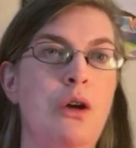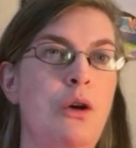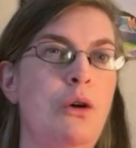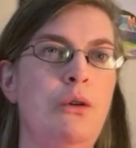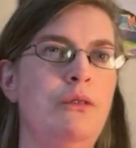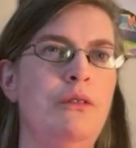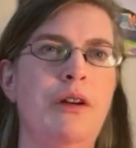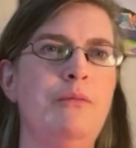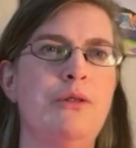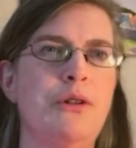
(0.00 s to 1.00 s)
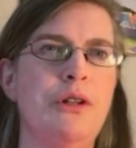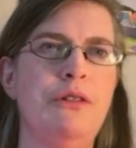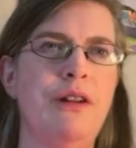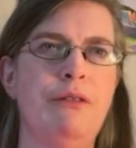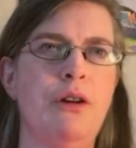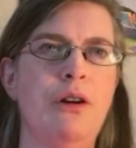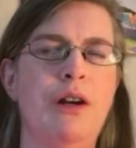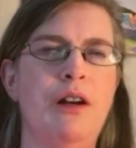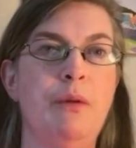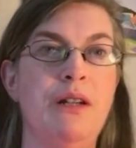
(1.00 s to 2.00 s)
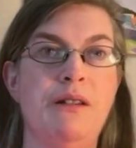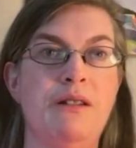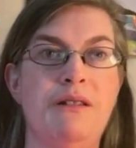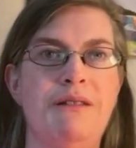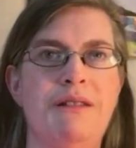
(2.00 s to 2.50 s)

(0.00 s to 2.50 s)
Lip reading: who I'm sure you've never heard of because